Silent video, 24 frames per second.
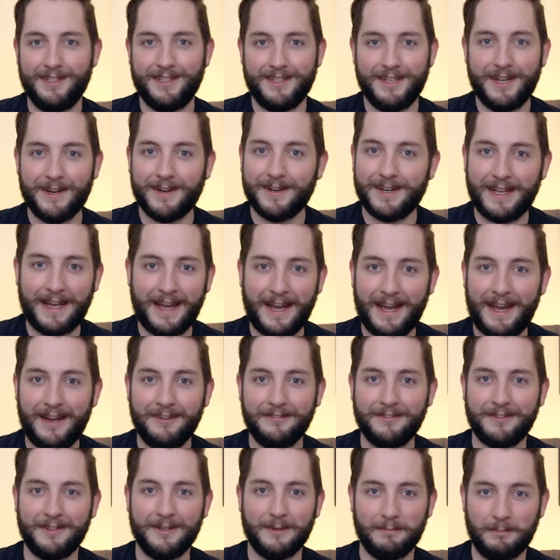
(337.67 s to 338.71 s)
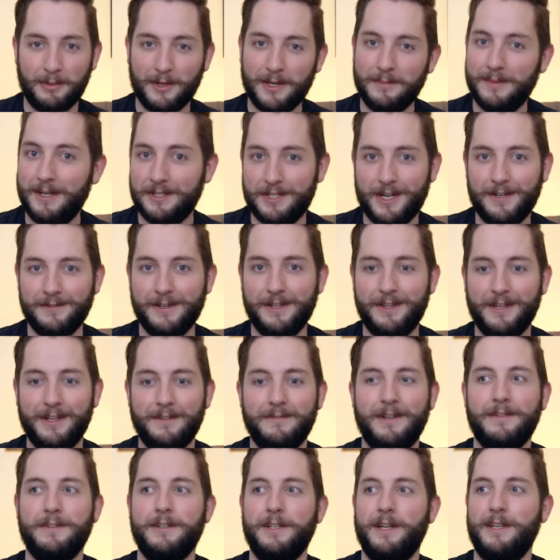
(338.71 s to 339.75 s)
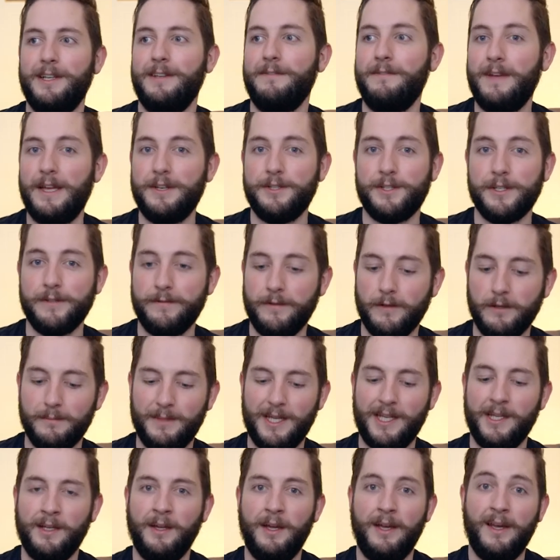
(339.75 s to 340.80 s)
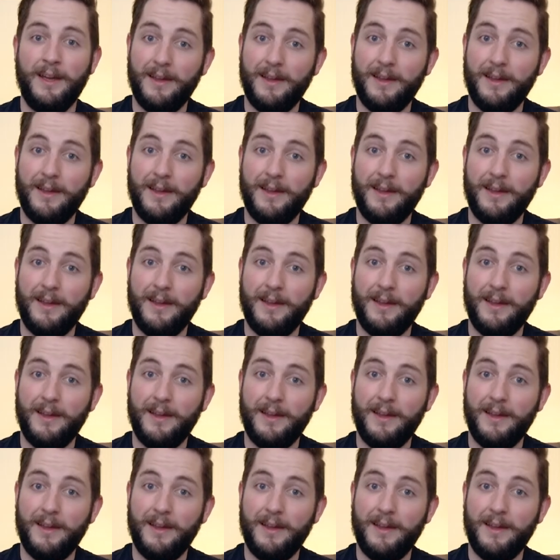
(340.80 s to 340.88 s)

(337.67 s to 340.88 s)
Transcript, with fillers: year and a half for pretty much everything I've ever done adventure filming,